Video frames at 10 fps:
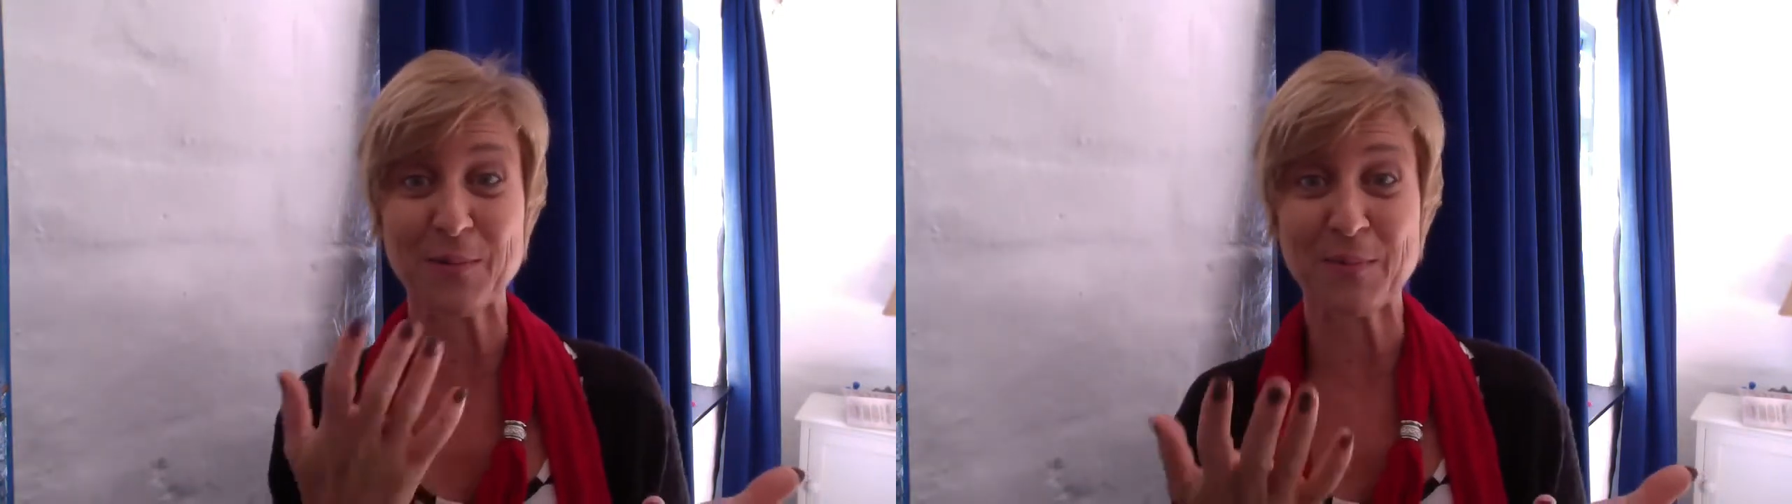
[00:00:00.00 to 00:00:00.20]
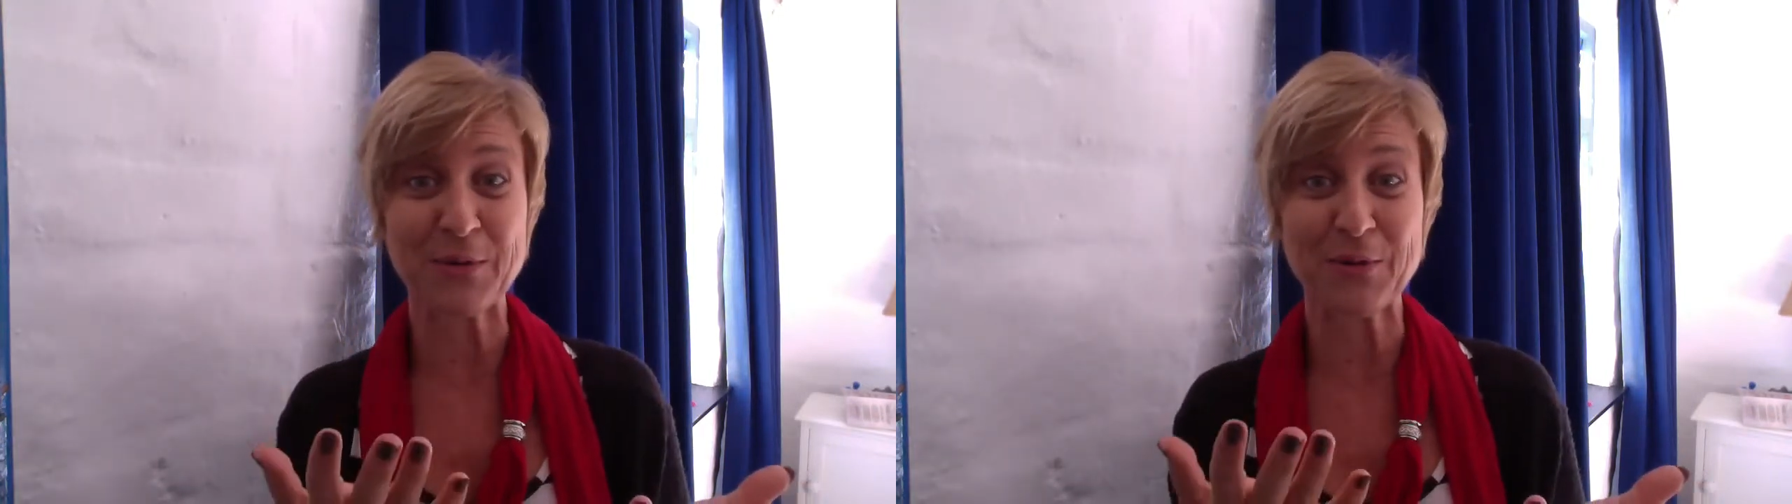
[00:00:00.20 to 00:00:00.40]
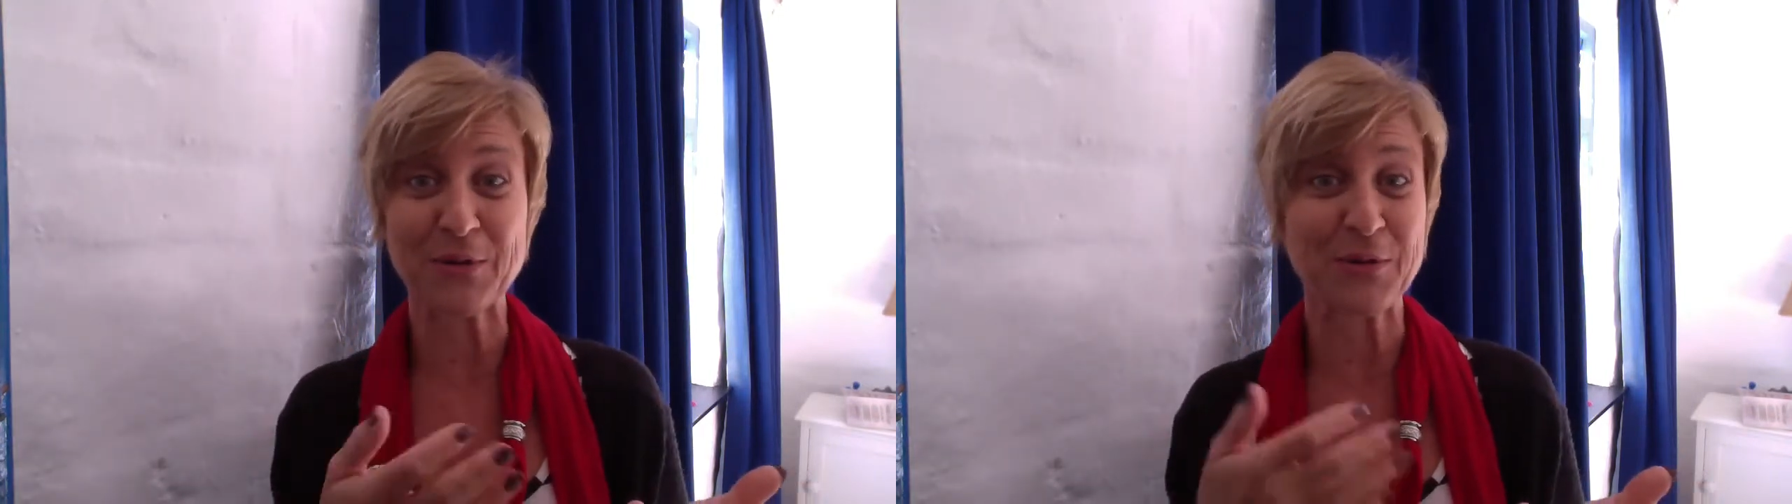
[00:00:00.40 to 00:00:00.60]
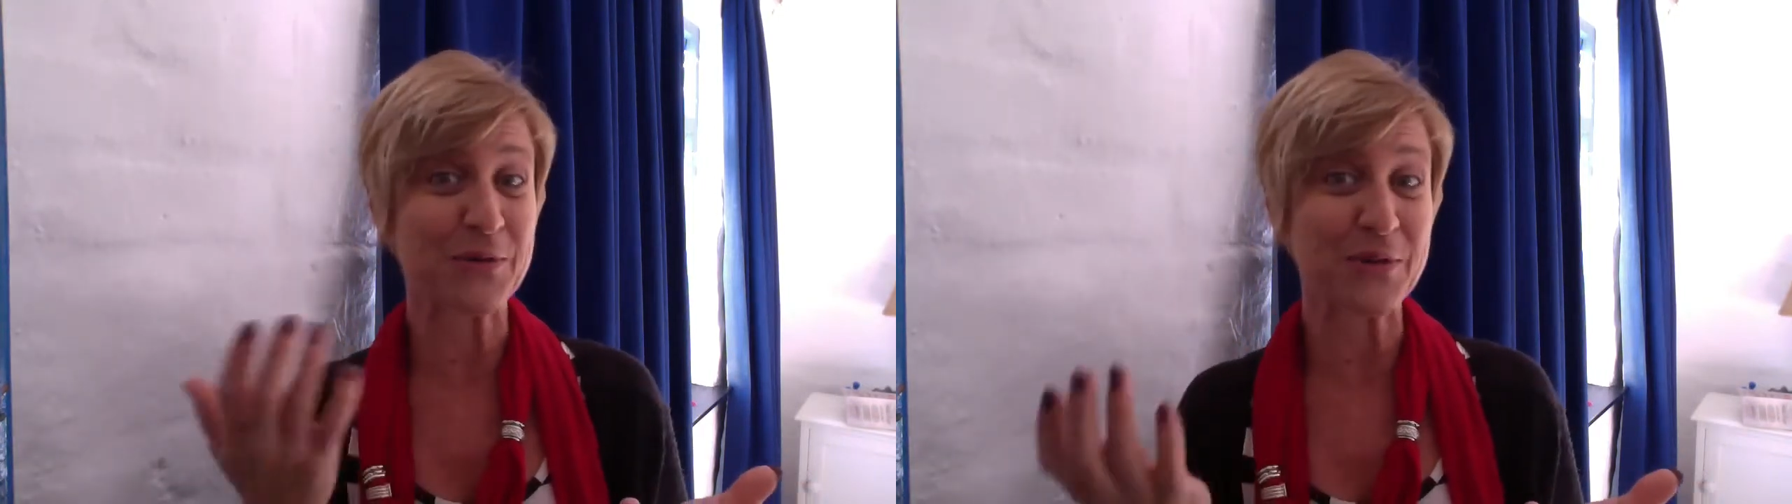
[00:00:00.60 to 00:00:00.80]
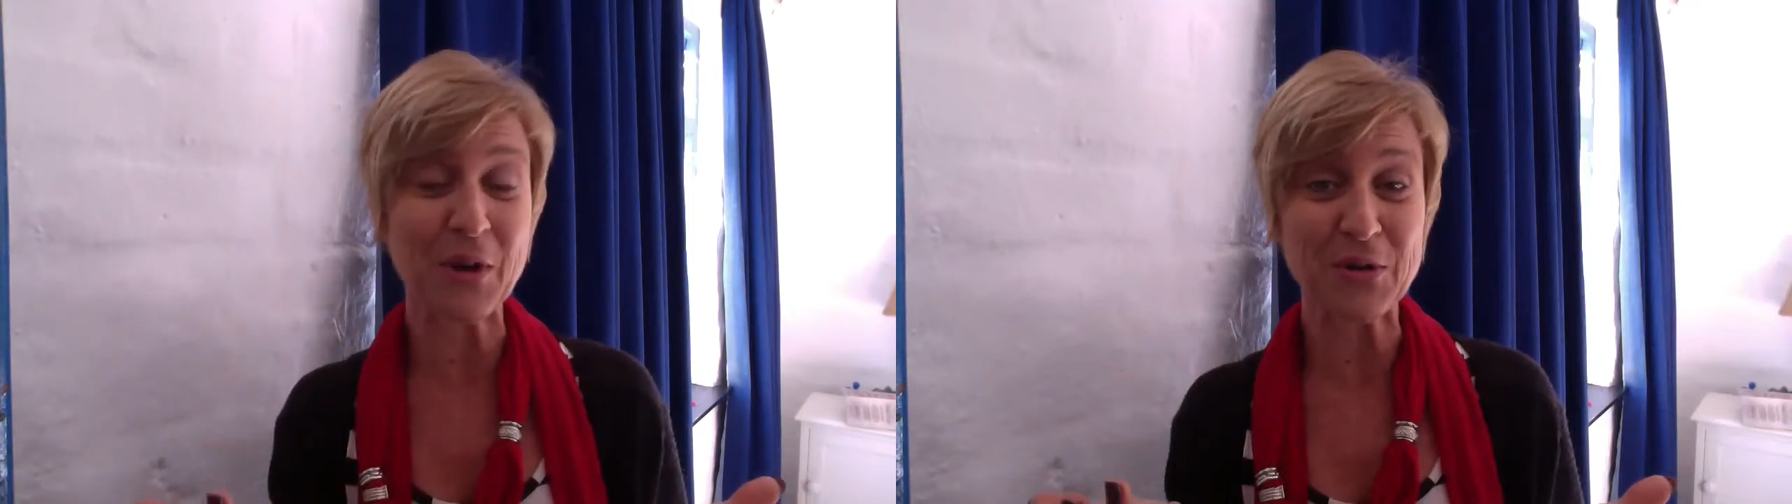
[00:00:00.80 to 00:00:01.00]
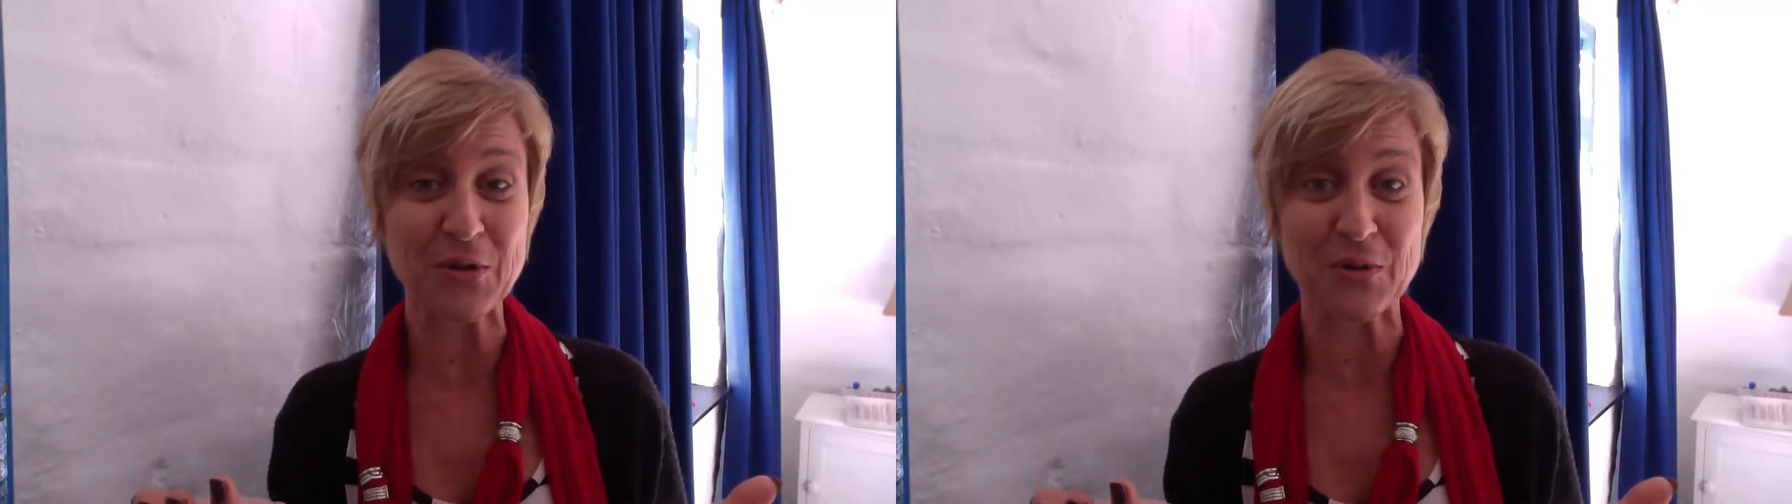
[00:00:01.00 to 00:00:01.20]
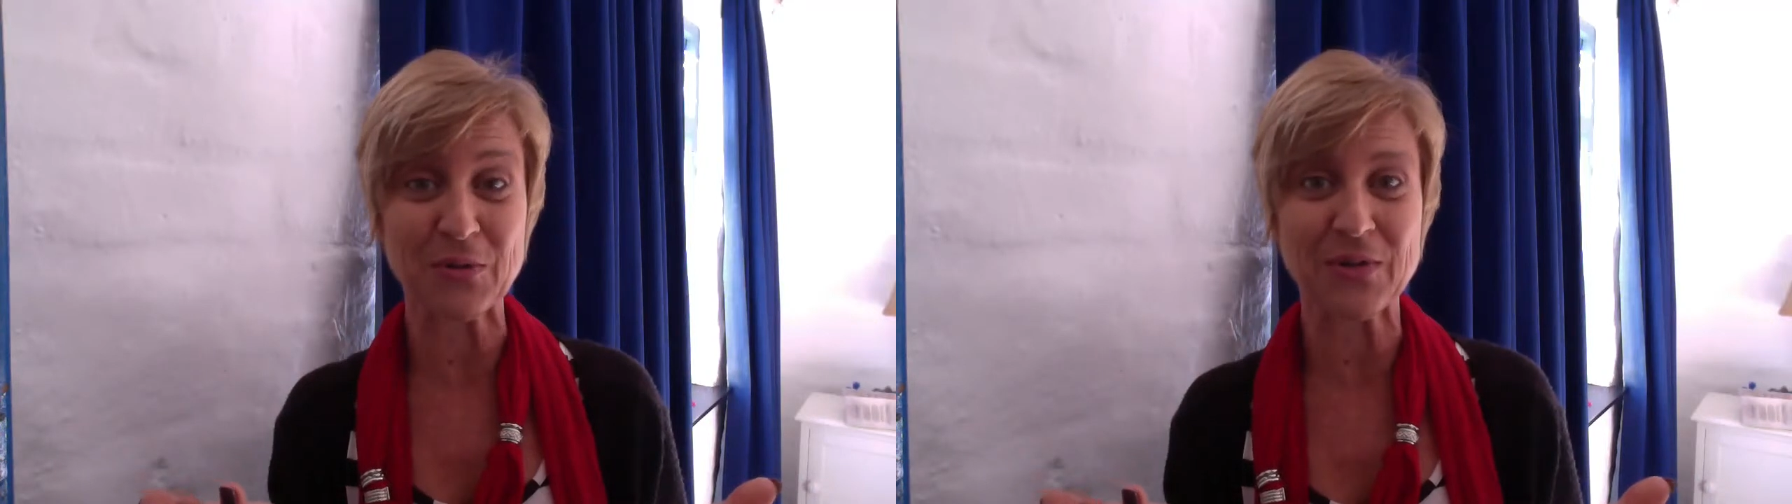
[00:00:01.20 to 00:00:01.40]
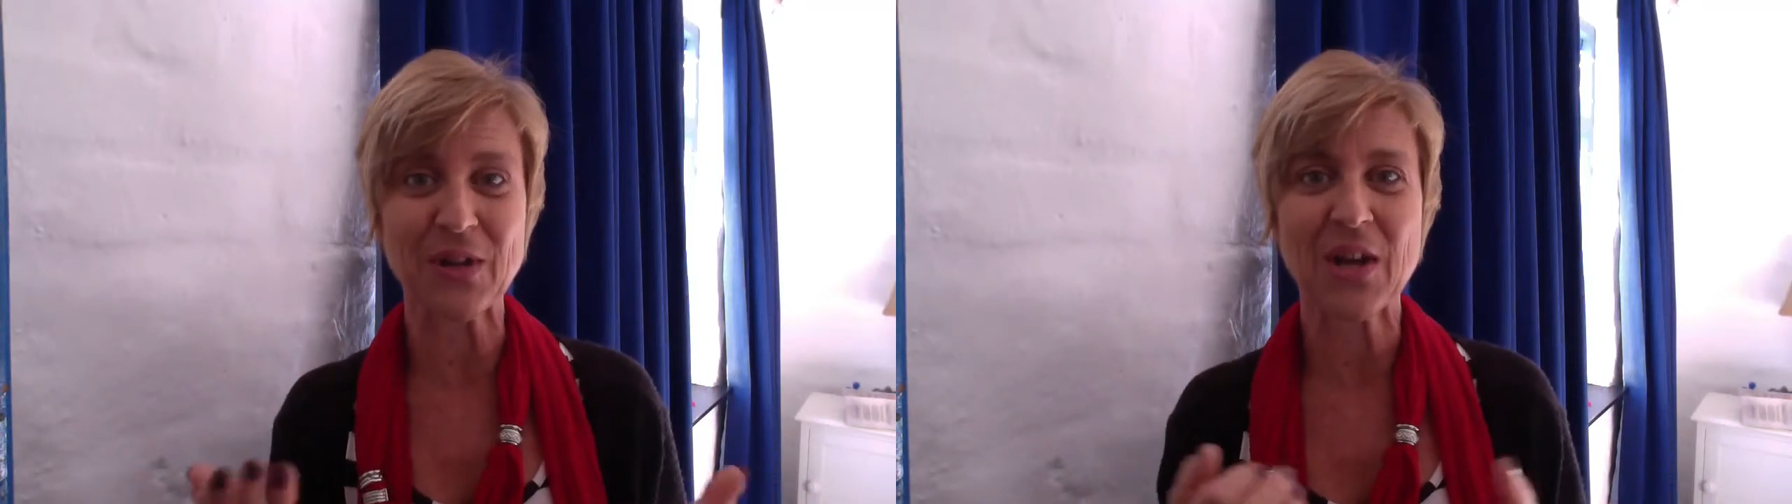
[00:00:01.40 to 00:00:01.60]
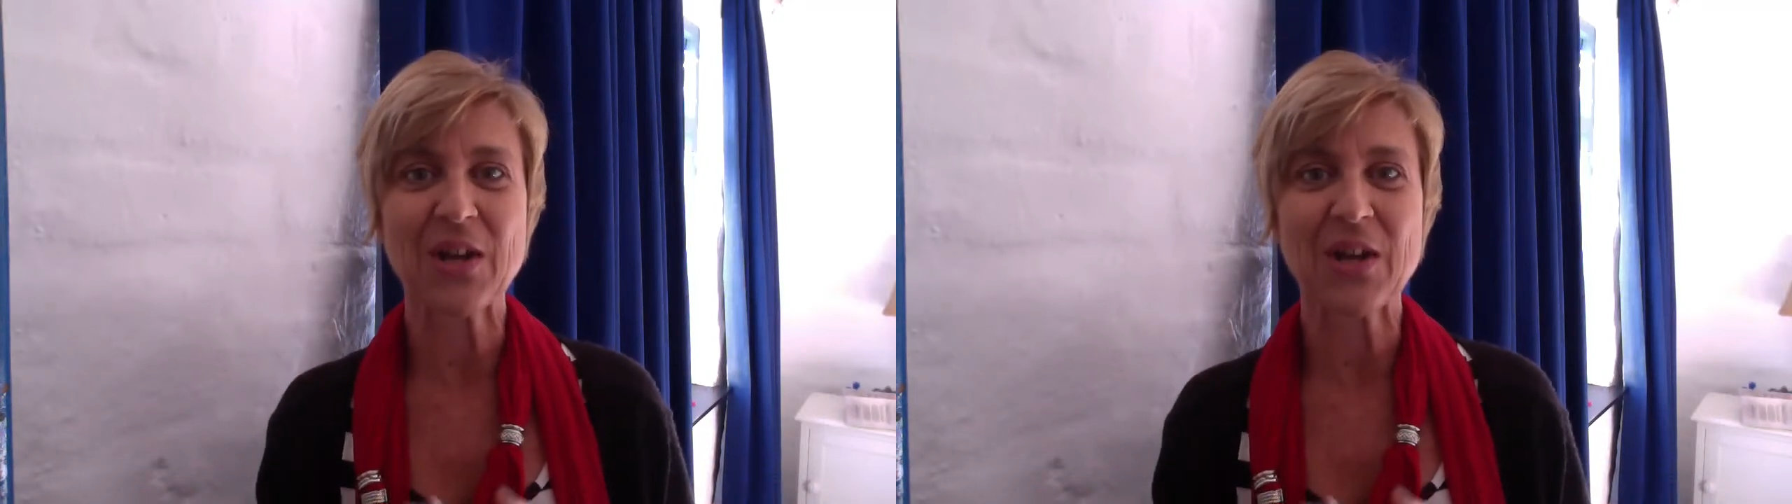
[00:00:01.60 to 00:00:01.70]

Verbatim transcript: blue shoes, no shoes.